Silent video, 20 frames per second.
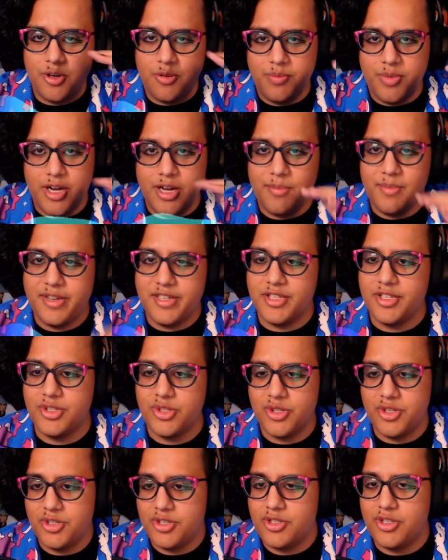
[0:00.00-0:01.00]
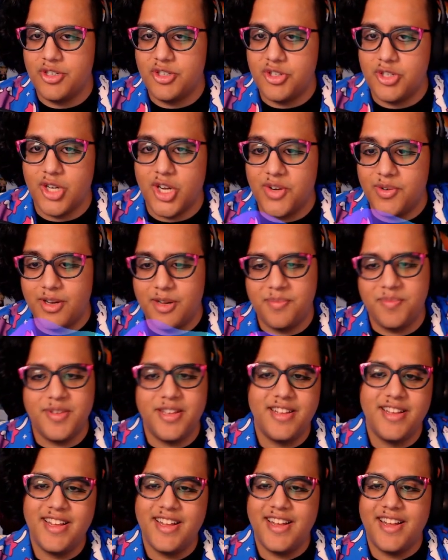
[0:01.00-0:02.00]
your bot messages to show up.